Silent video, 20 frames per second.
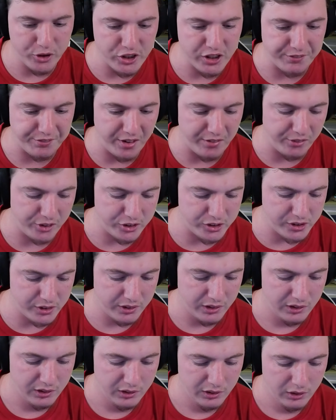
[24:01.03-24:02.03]
much at 500.
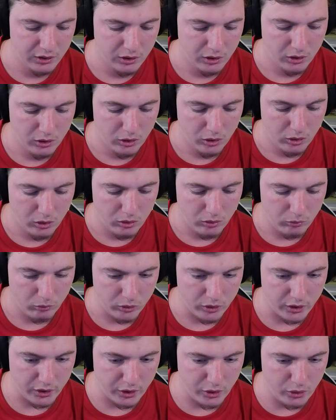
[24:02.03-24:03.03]

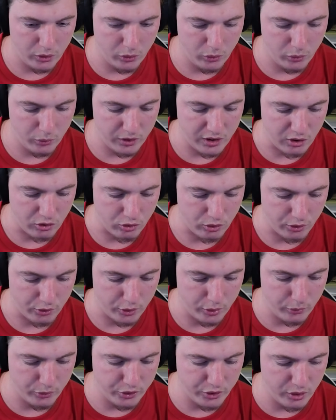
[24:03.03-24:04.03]
We're gonna go, yes, so
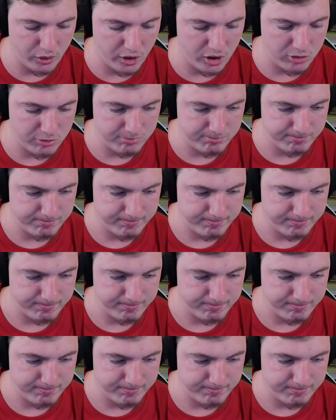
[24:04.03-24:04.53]
3 will do it.